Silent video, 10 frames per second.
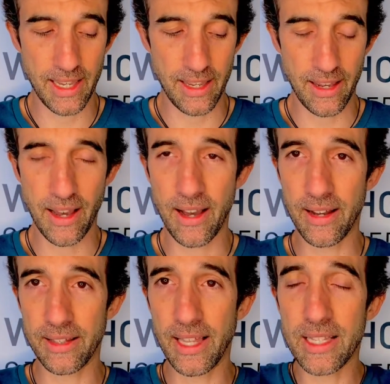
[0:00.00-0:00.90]

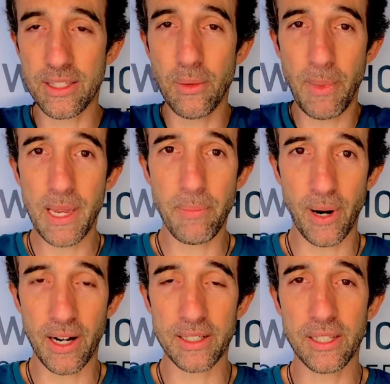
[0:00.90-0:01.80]
that's the main
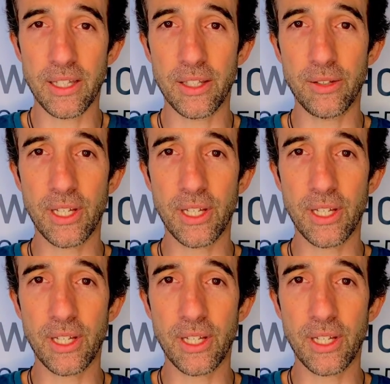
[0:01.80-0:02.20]
part, the